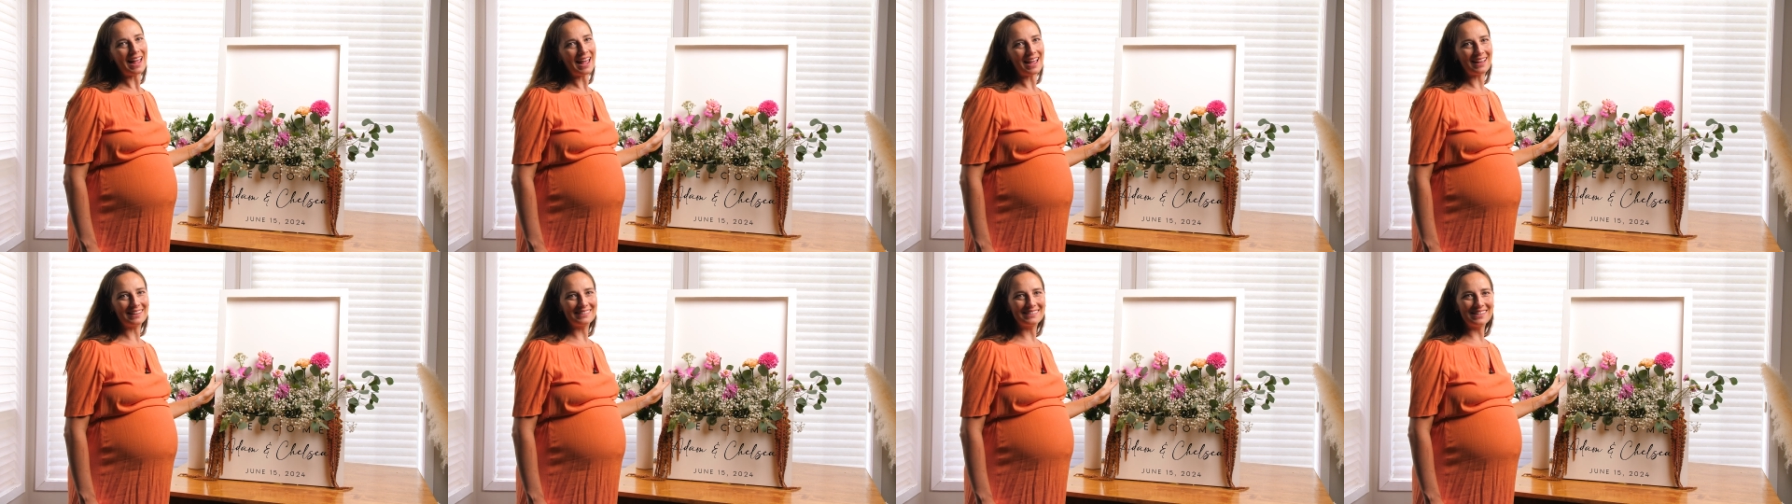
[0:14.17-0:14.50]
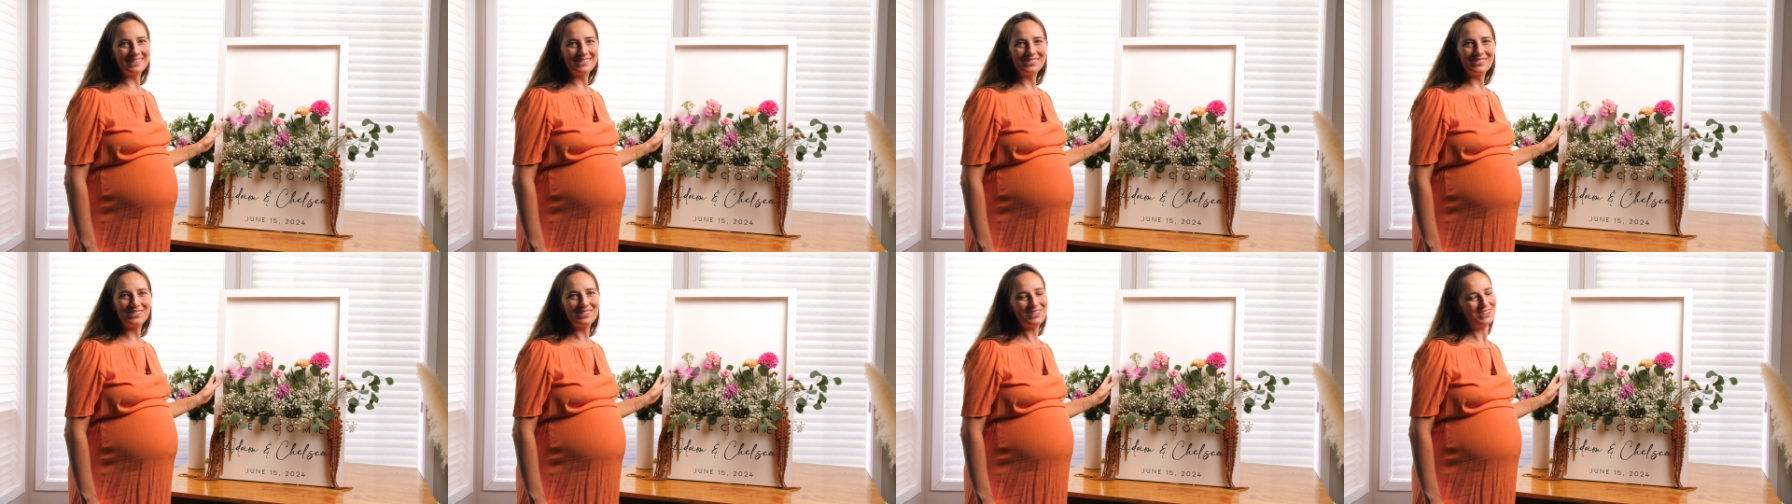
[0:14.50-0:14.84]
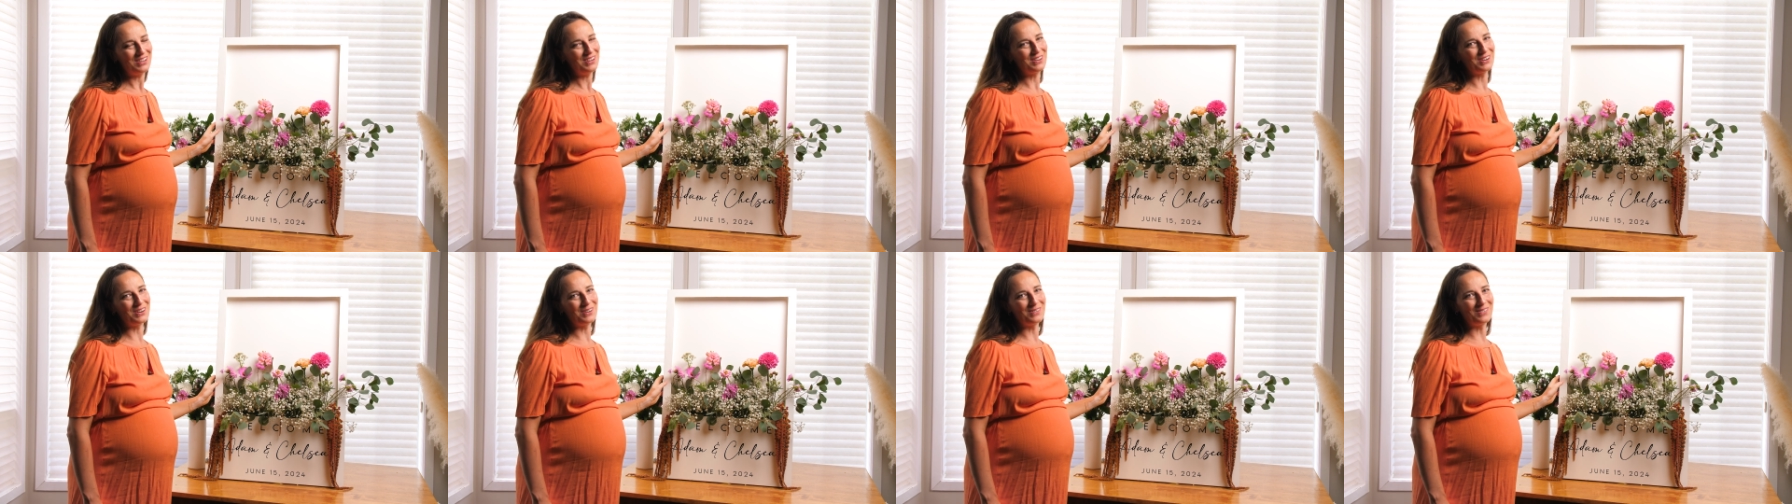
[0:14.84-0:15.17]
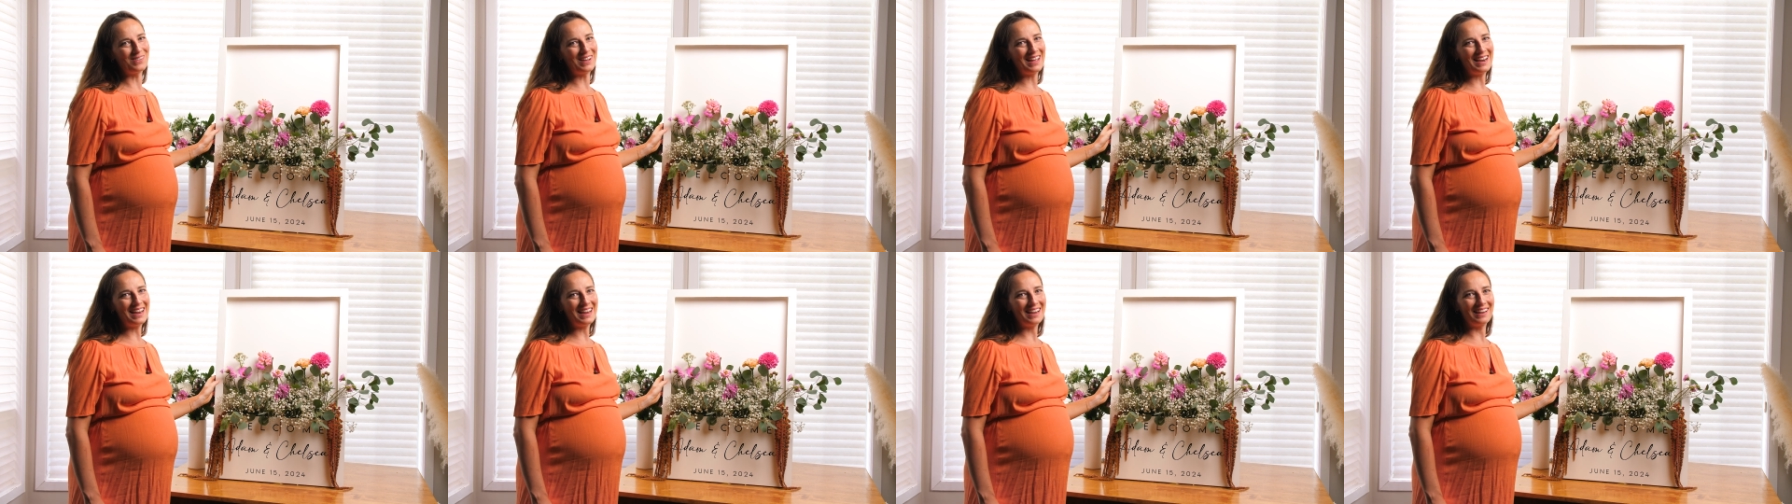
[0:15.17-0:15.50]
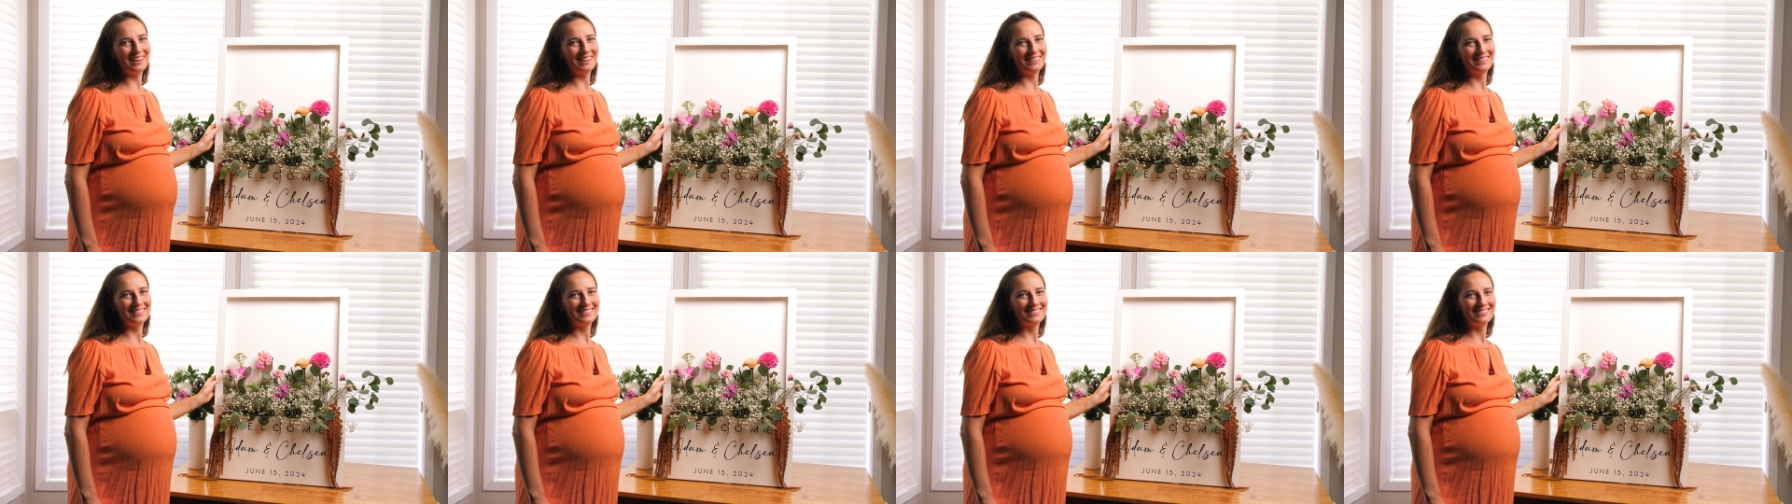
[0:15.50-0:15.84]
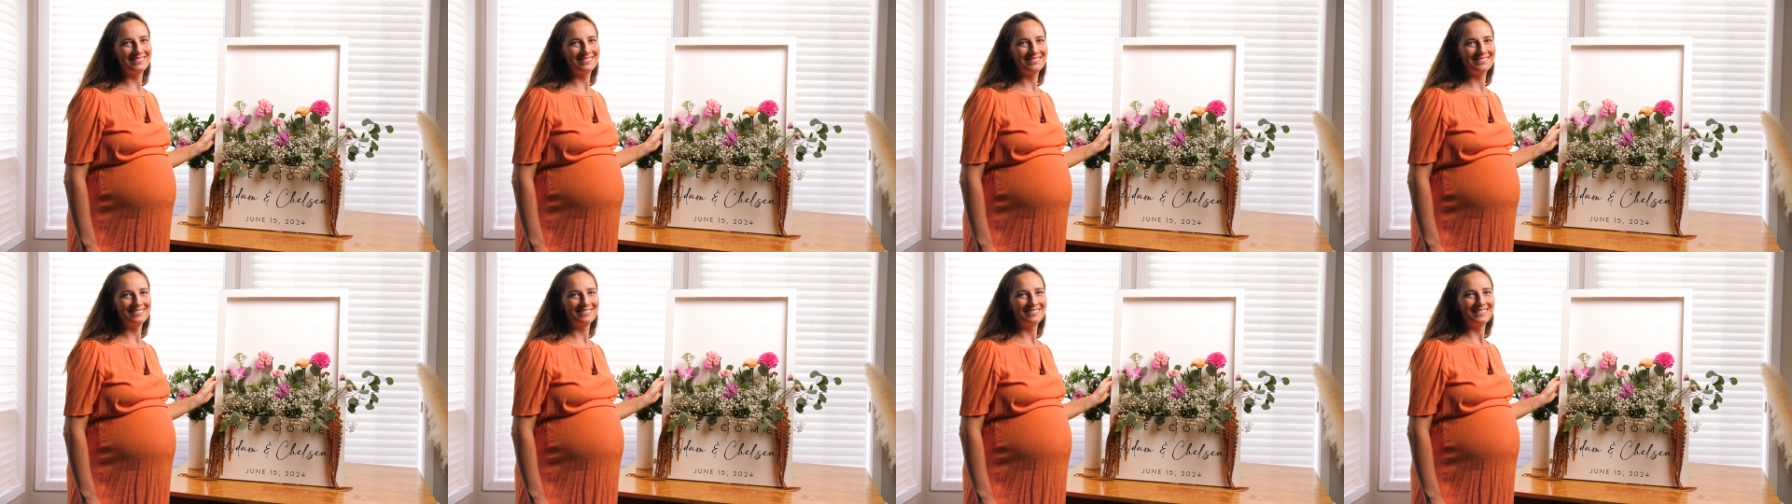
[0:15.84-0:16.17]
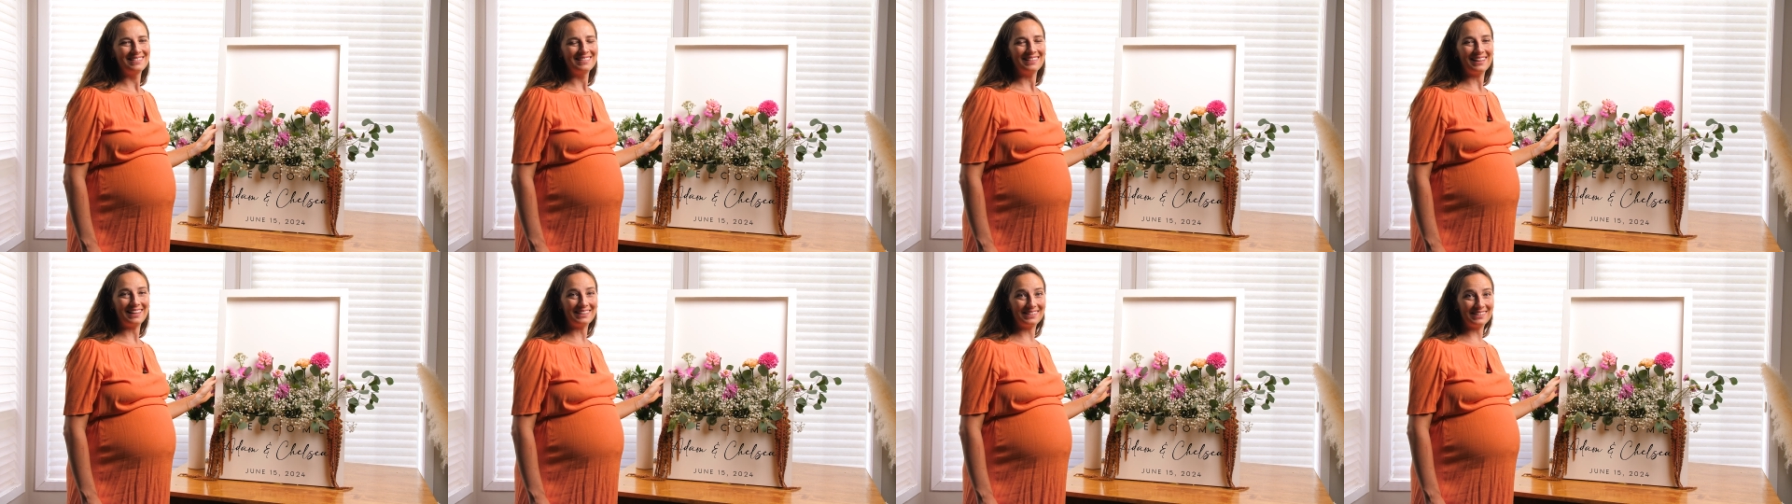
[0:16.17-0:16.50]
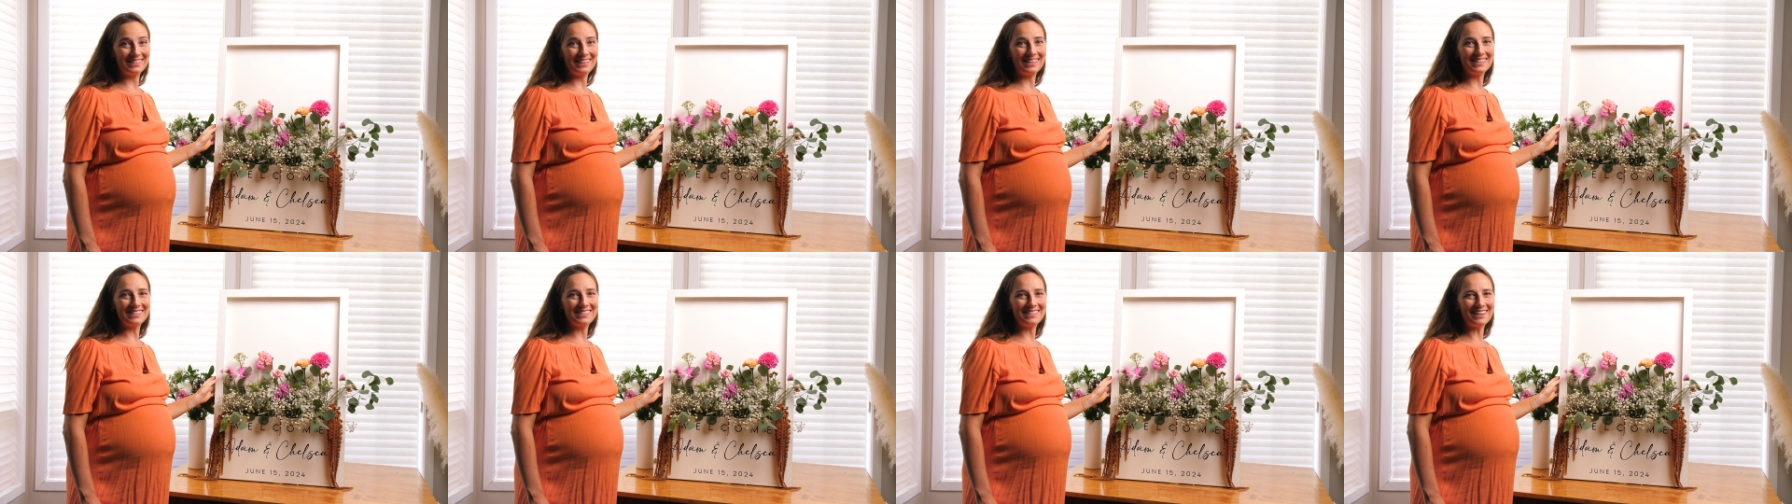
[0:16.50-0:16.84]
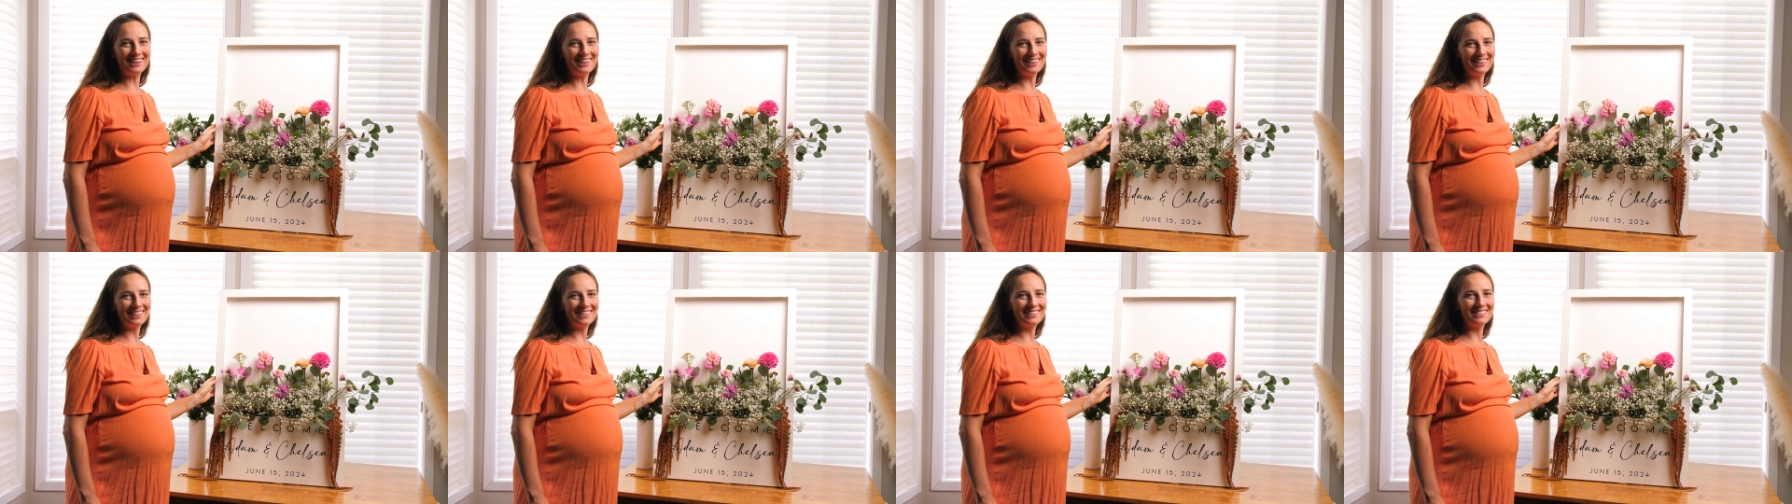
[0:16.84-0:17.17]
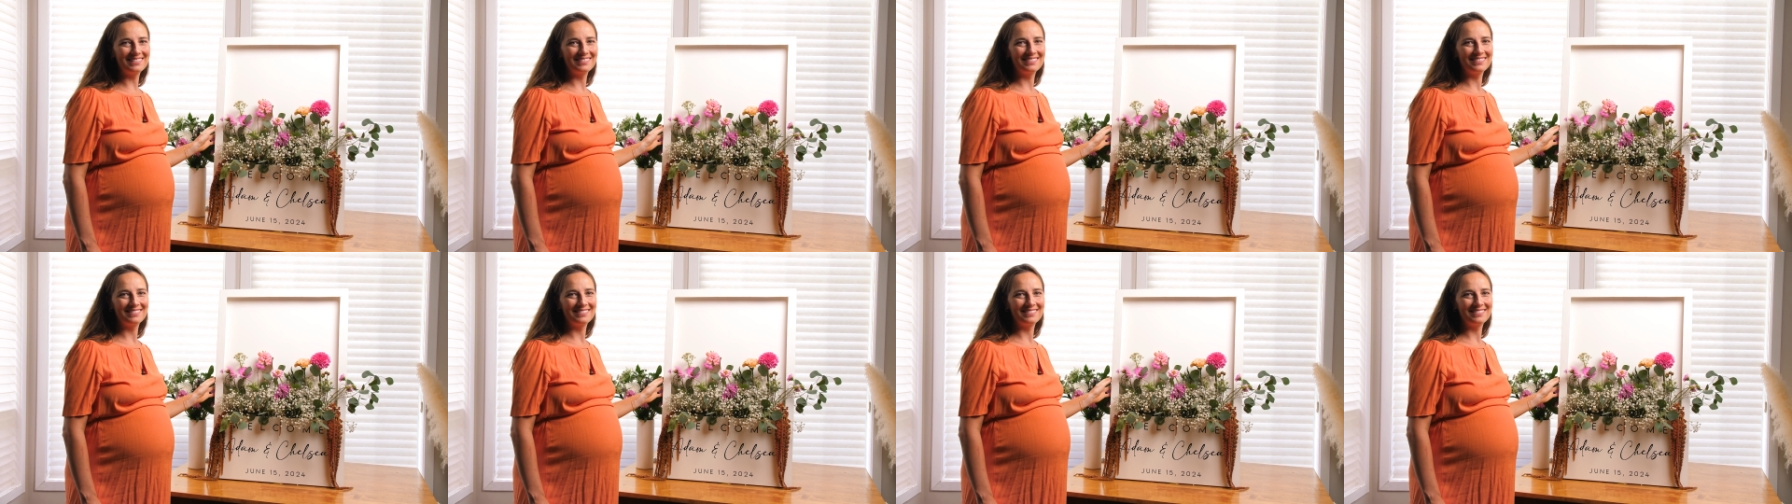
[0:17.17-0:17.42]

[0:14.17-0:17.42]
accents to your wedding. Let's get started.